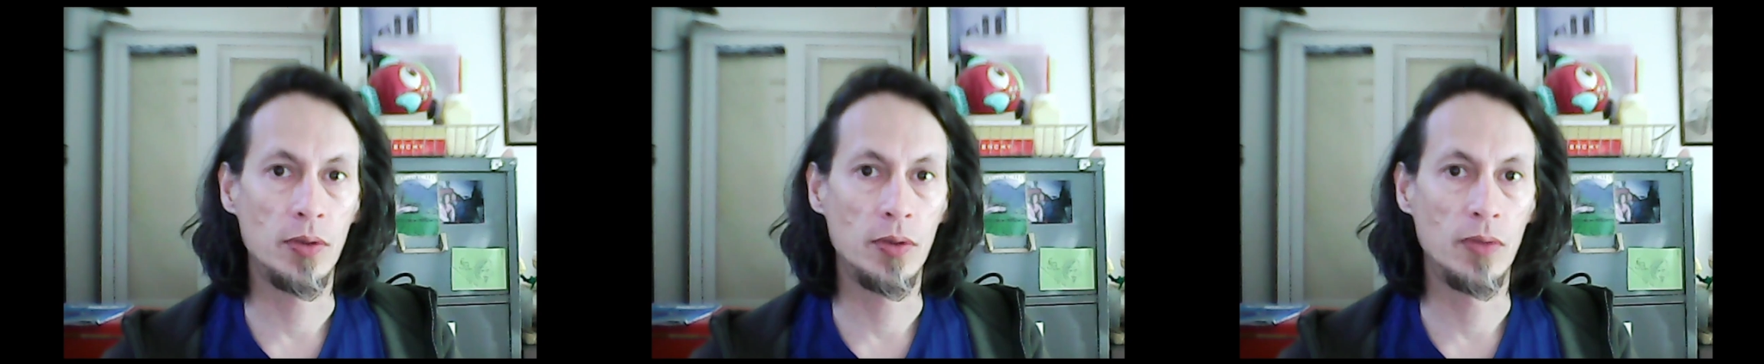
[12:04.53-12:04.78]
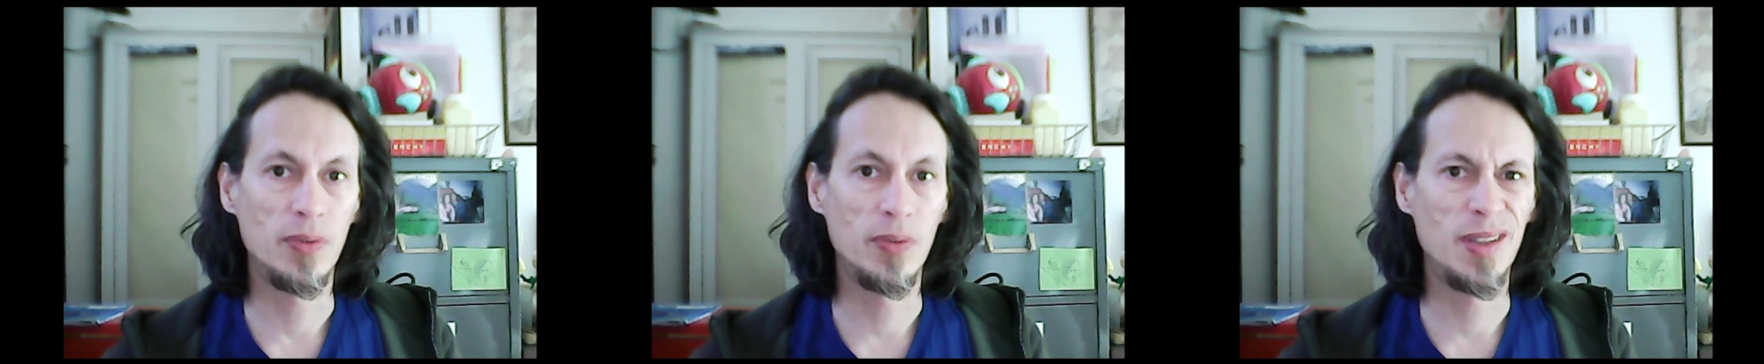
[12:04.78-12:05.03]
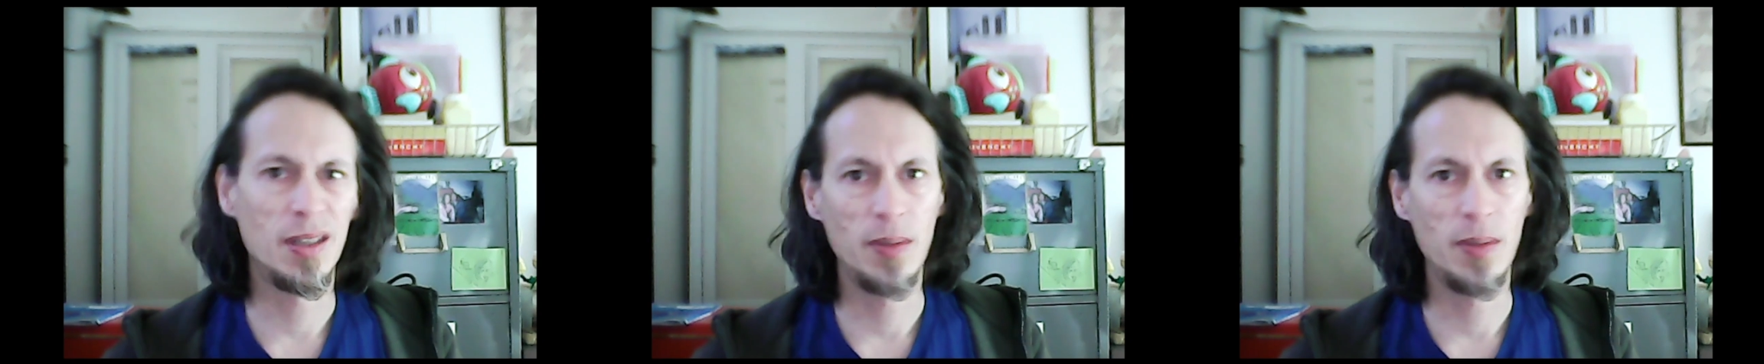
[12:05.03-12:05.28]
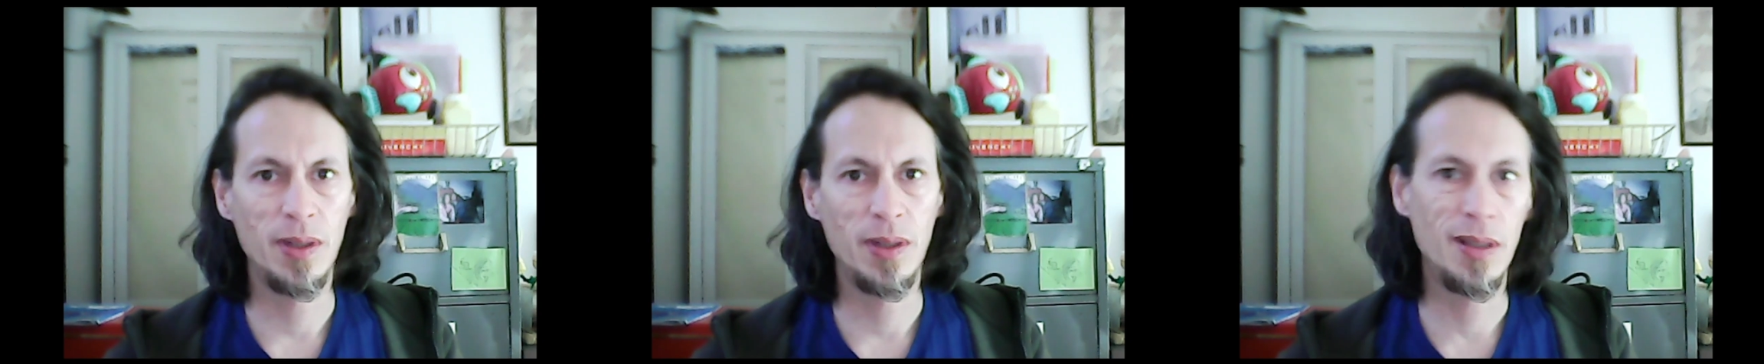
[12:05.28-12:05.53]
of does
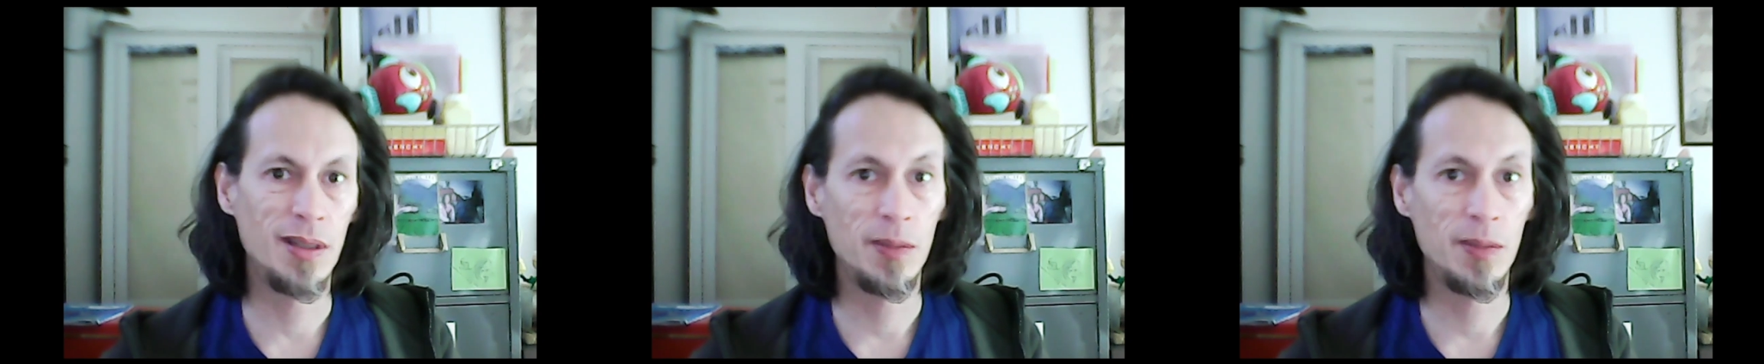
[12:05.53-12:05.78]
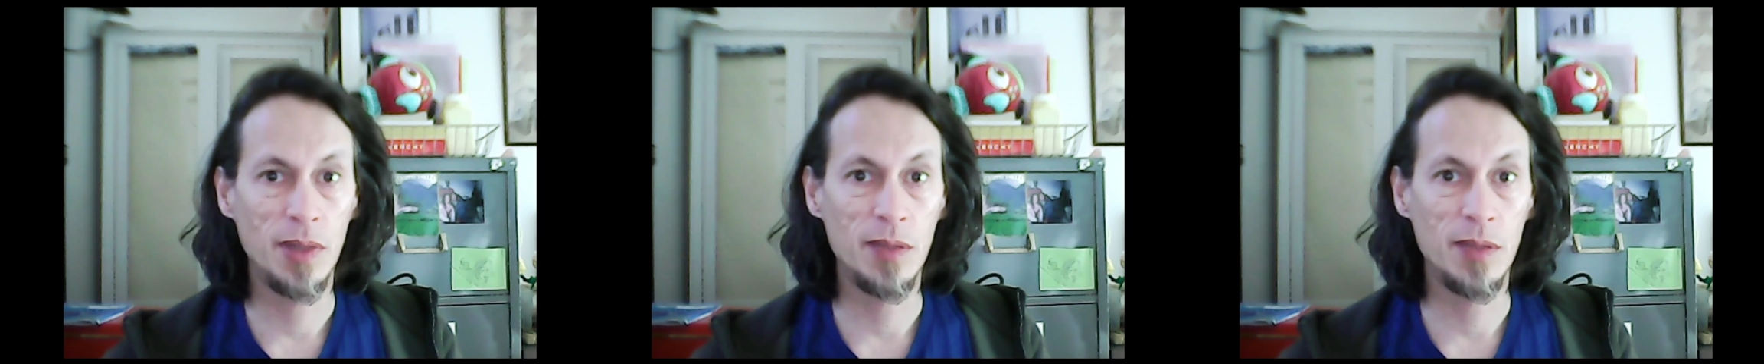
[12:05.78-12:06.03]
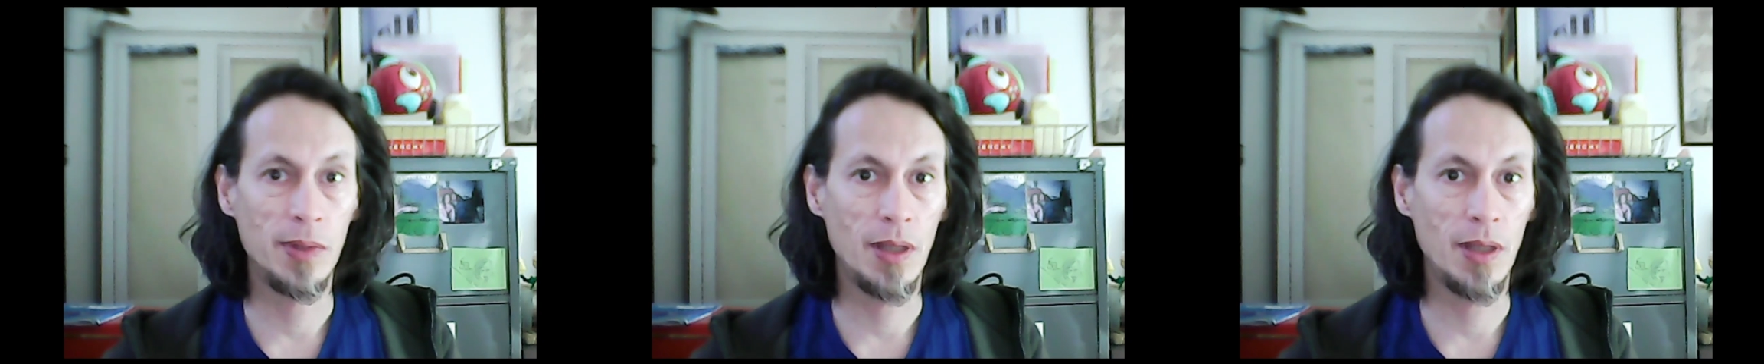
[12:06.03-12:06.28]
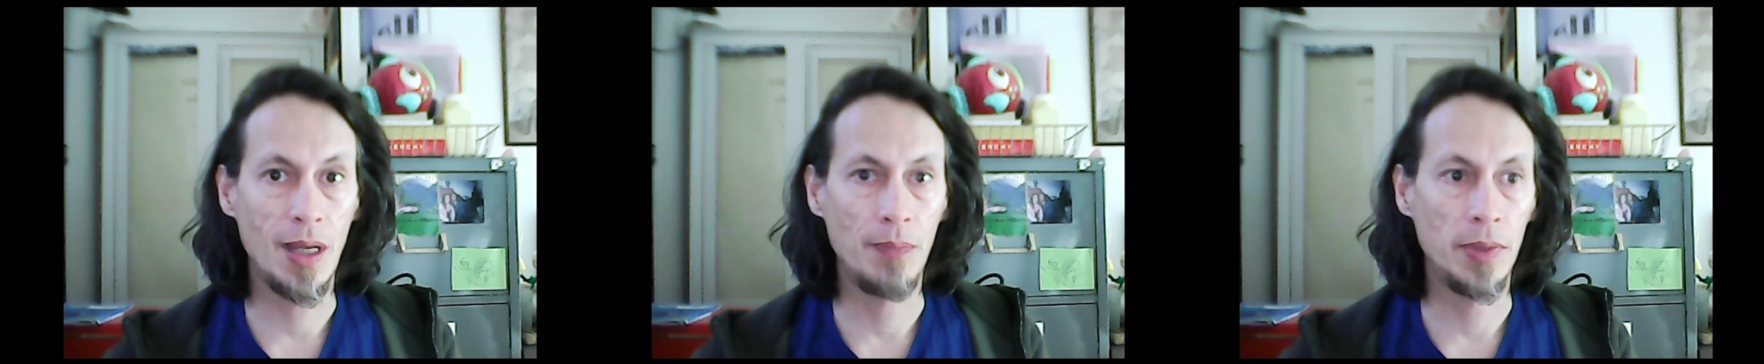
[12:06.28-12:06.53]
a bit of this, does a bit of
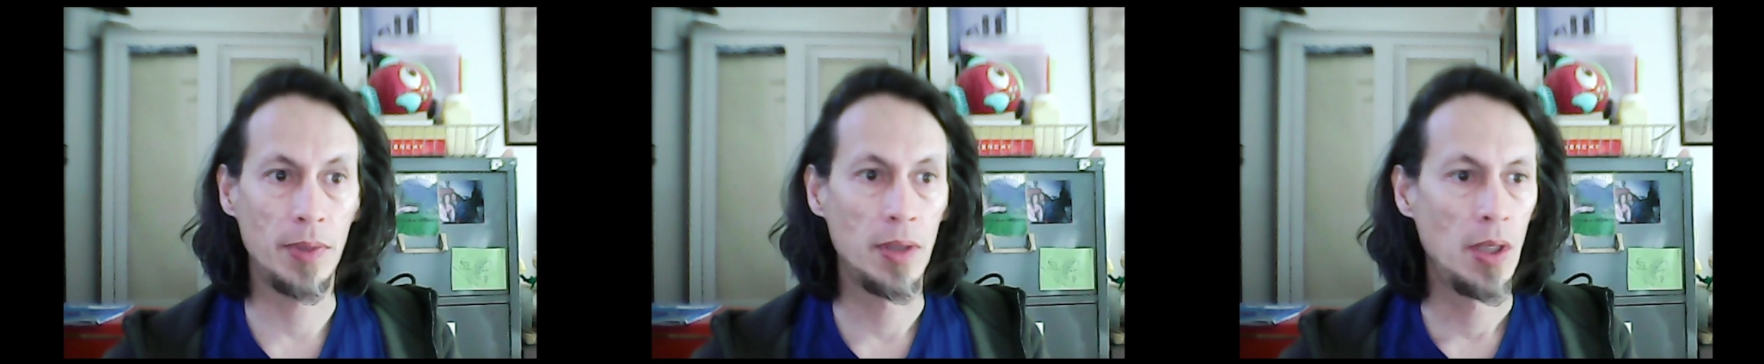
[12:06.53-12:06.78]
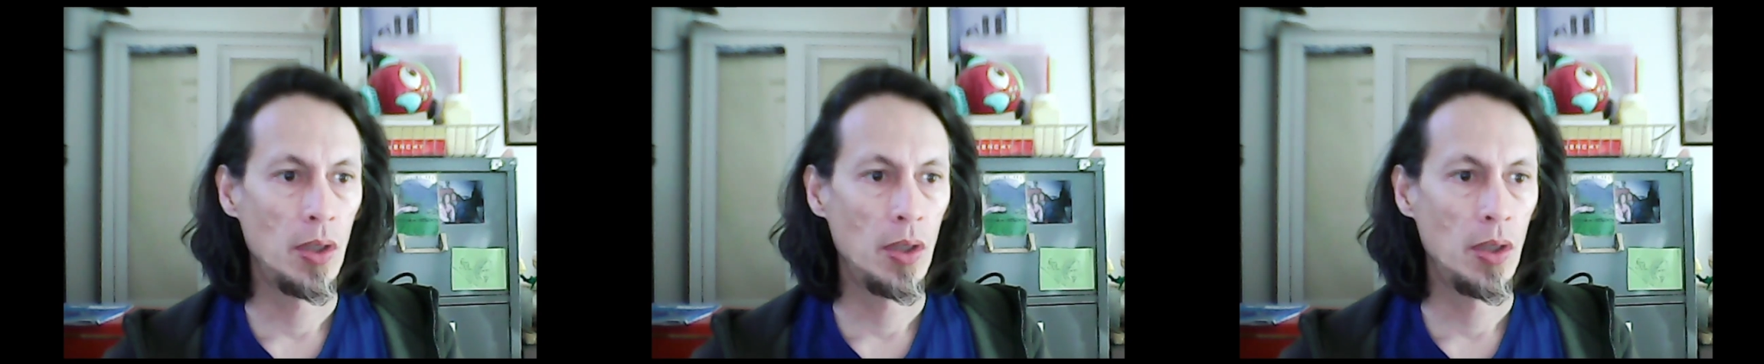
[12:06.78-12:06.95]
that, but